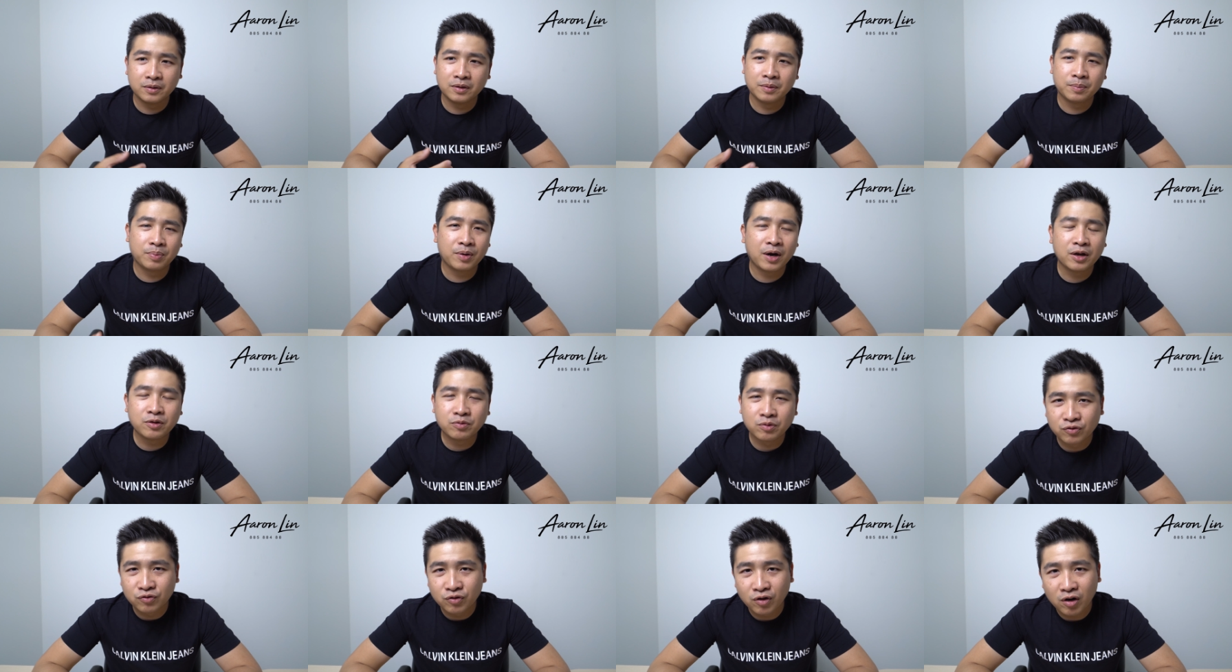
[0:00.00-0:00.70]
price
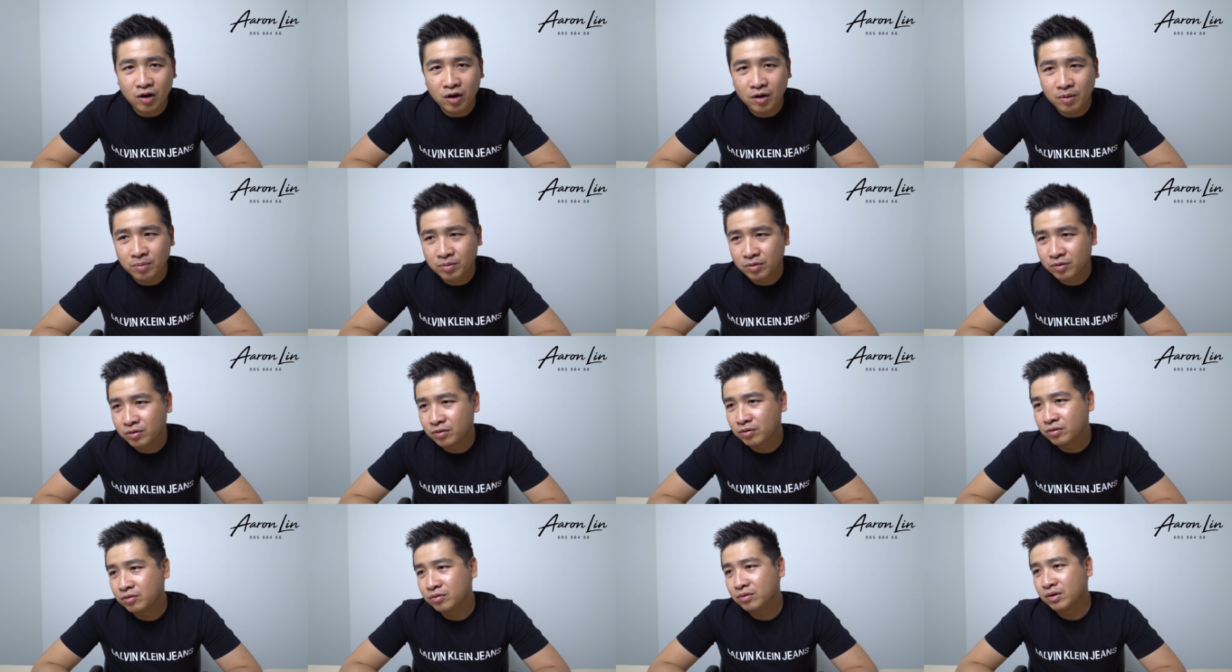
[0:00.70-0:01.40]
will drop, you
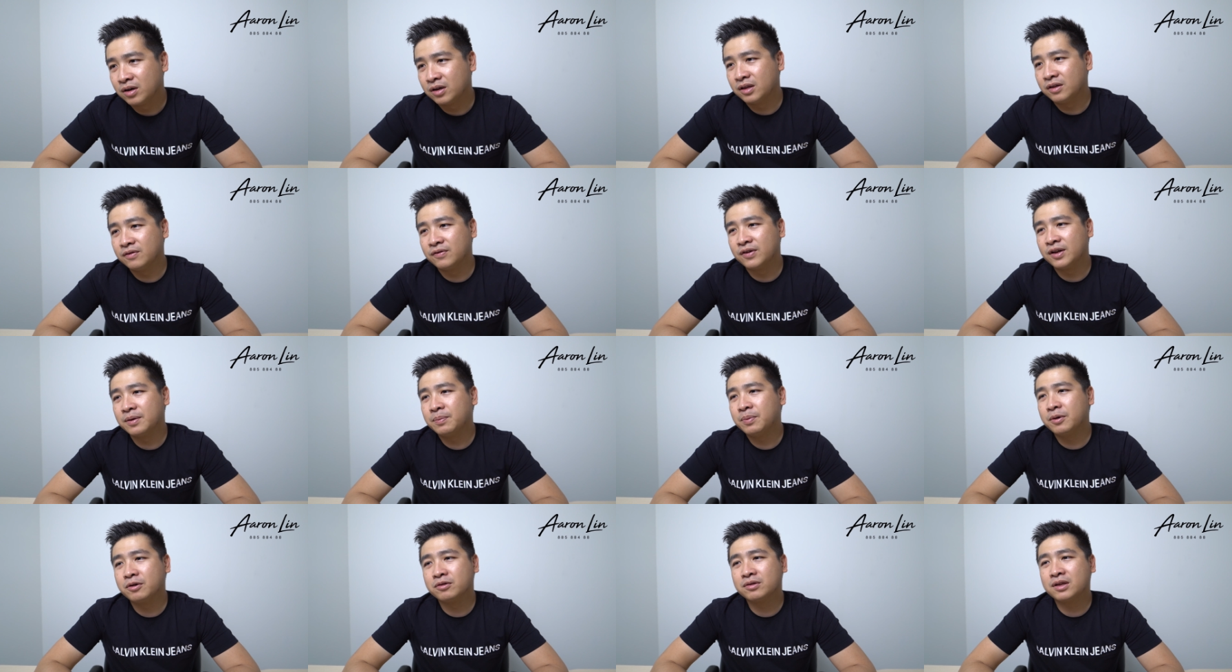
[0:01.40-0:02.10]
know,
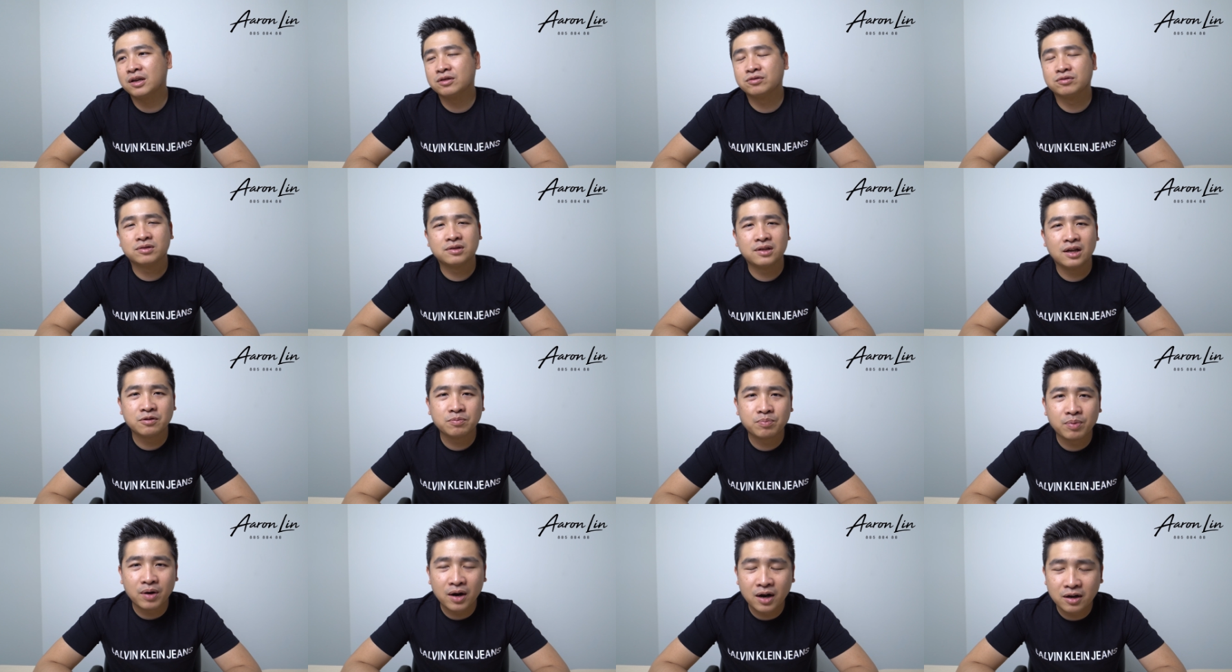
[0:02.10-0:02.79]
developer will start to
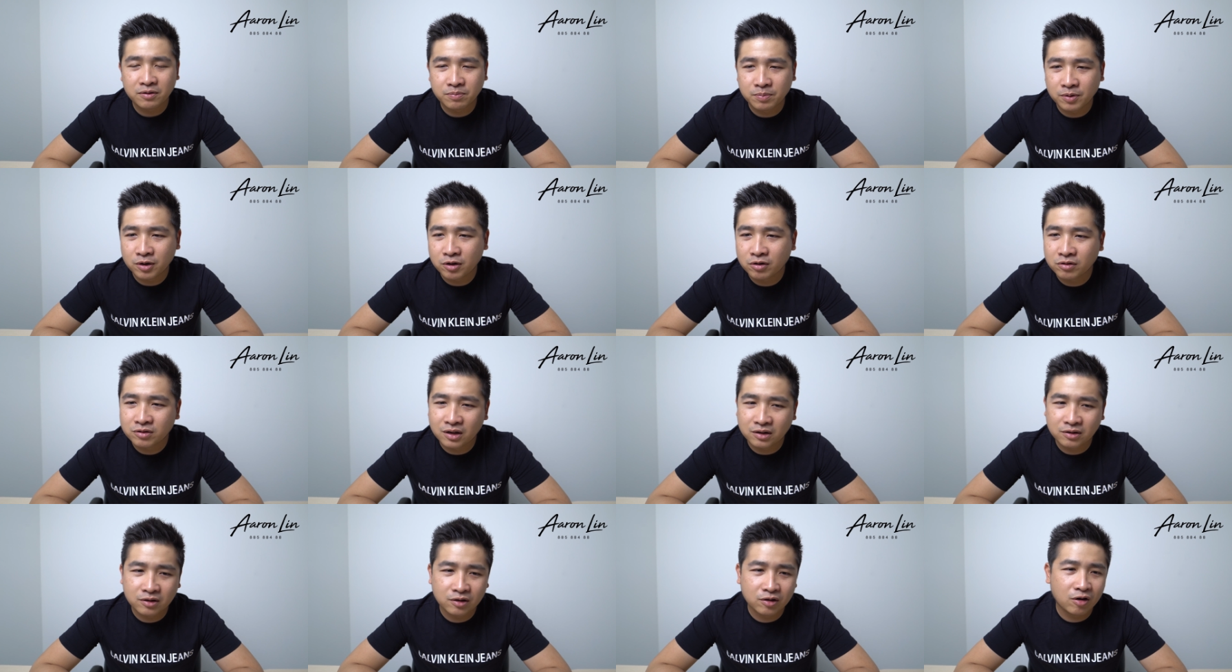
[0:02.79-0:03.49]
slash price because
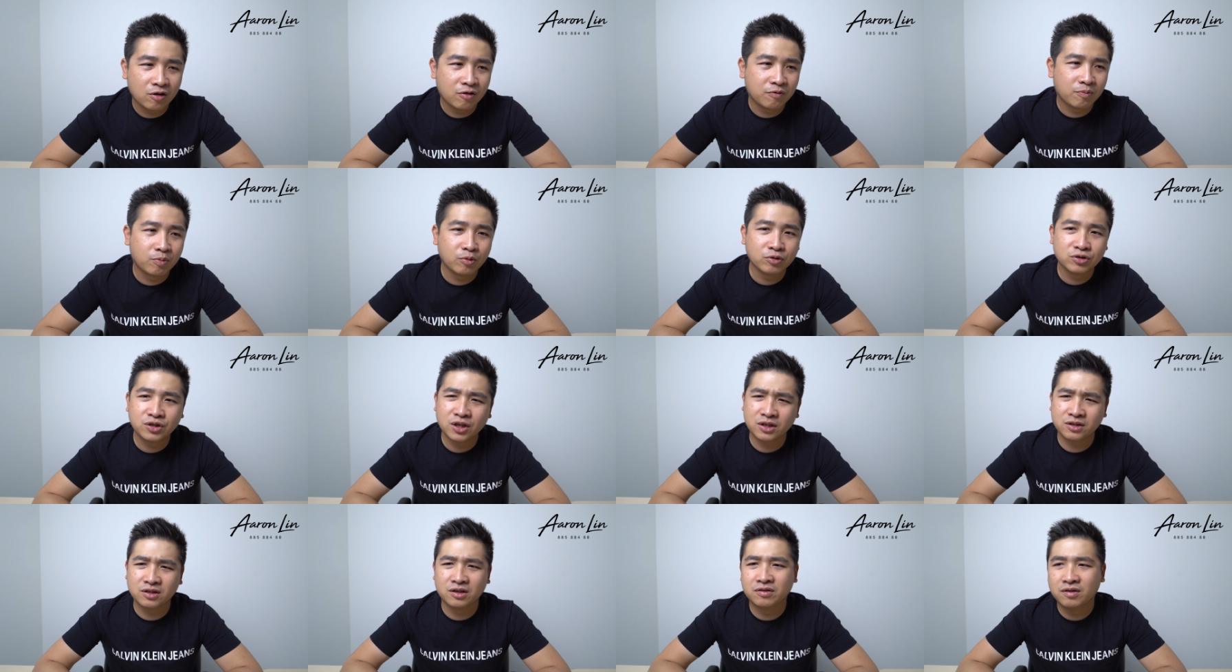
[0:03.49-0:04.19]
there's a lot of
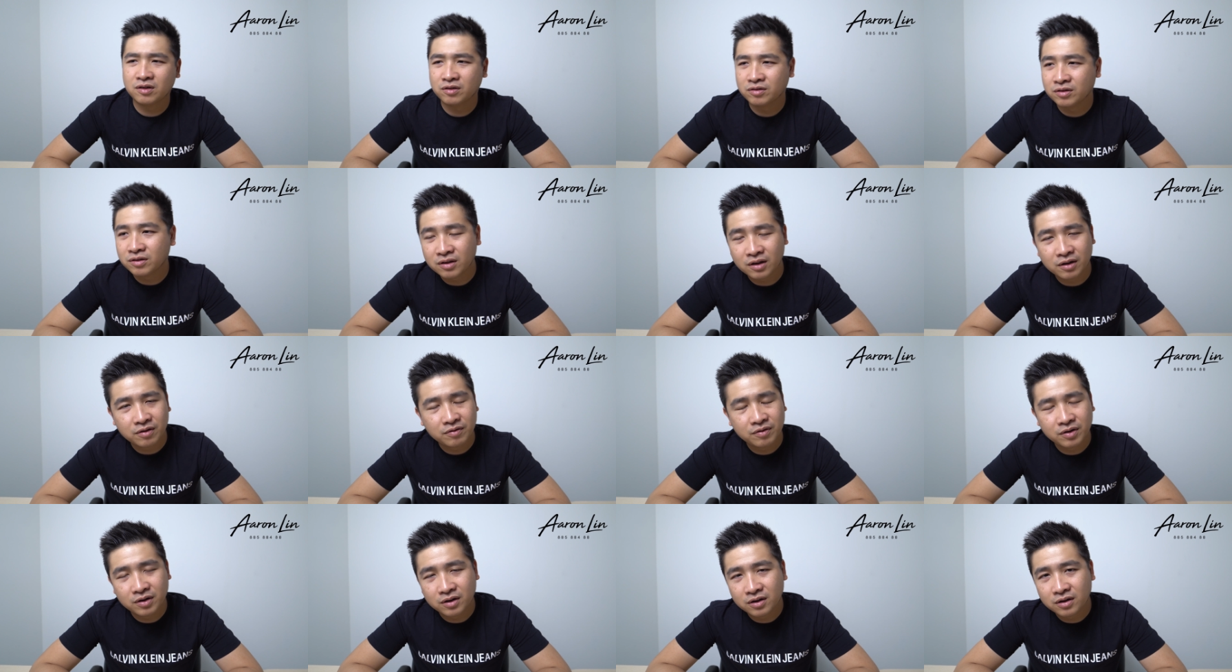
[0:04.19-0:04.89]
projects around this
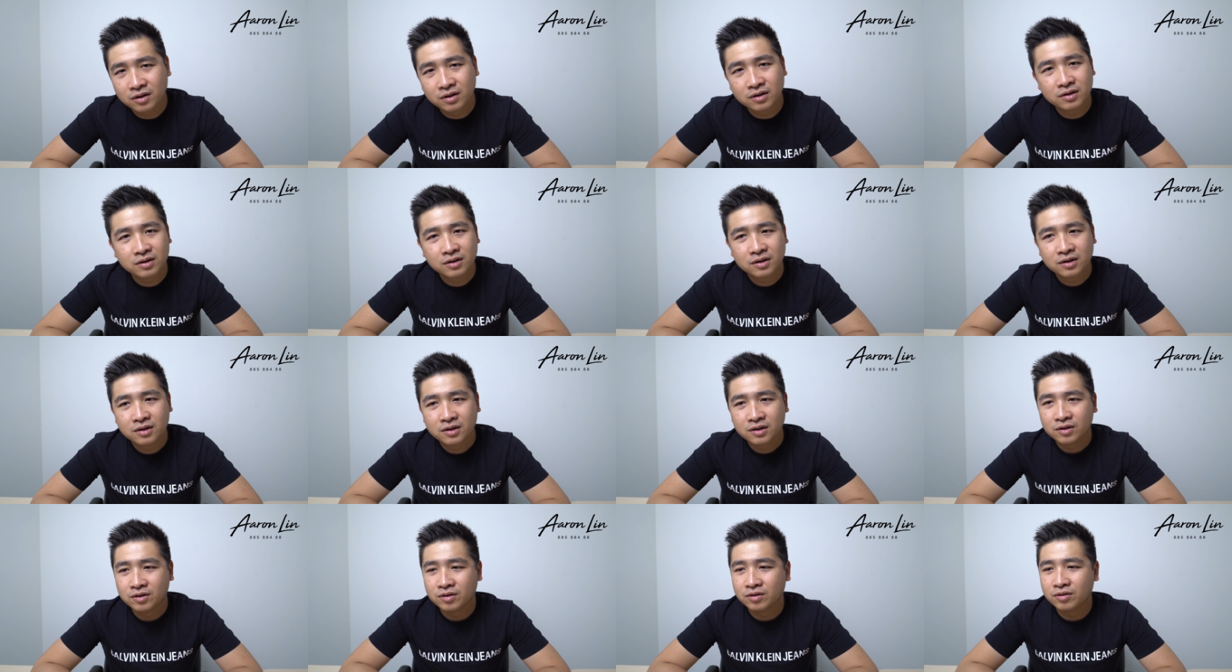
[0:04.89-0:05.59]
area,
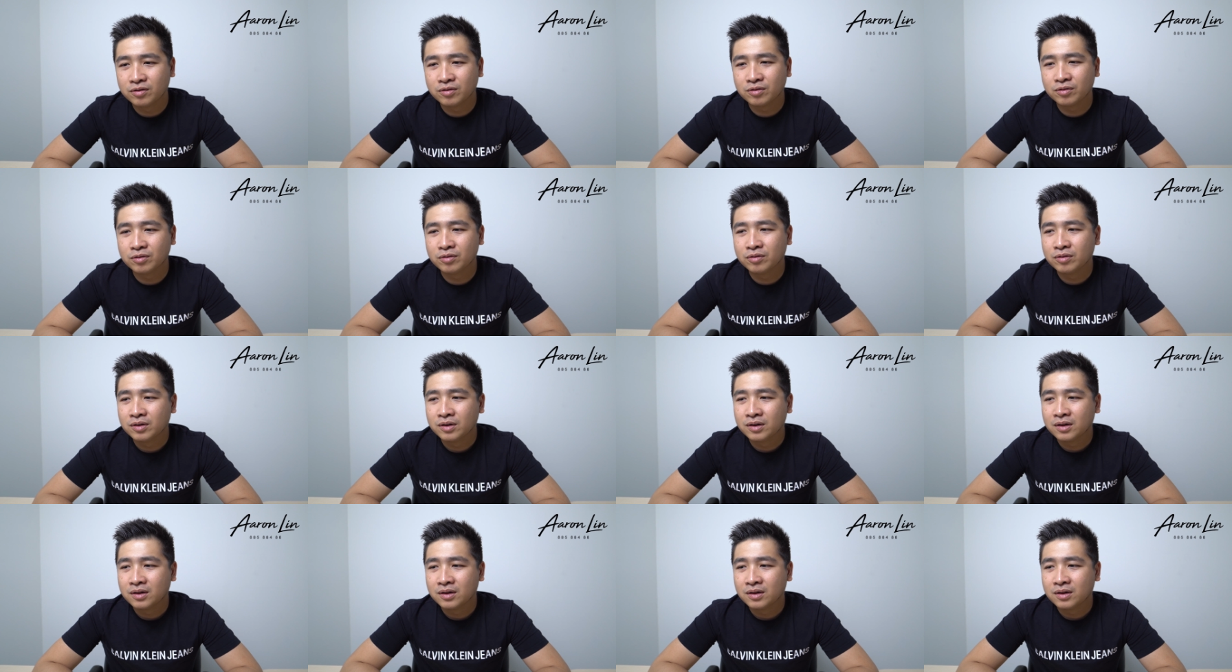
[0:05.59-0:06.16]
you know.